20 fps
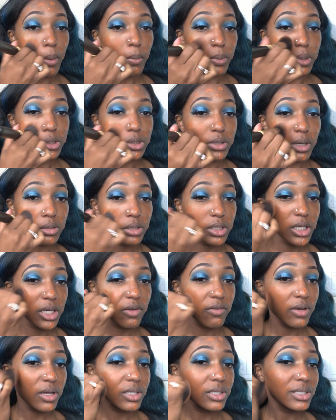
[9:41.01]
but you have to
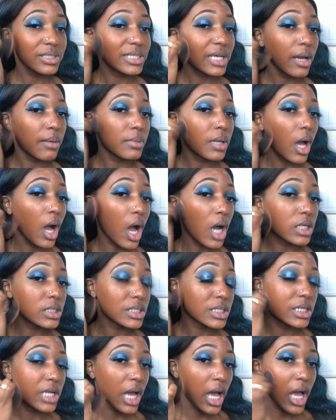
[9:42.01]
give her a little time to
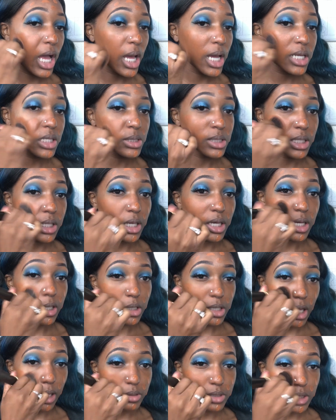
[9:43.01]
oxidize and get her
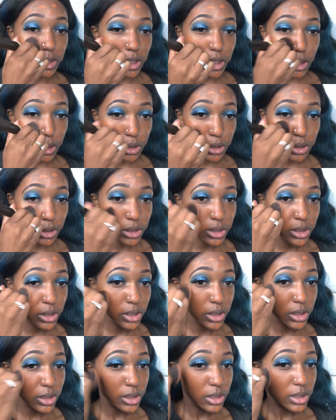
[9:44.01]
light together,
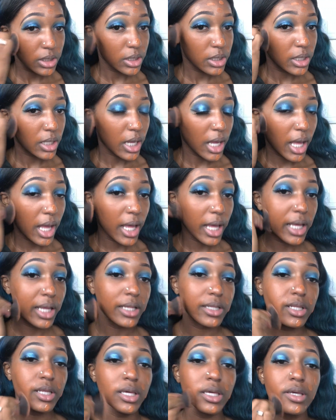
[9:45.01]

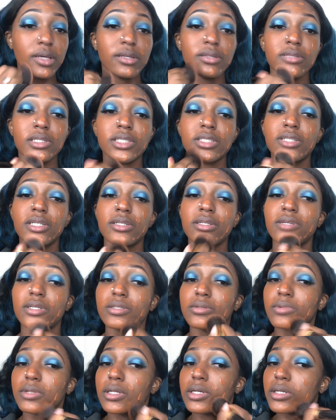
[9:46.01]
and then she
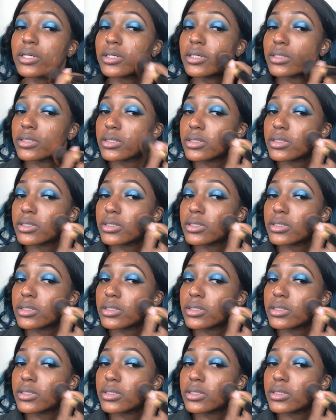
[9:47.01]
looks really good.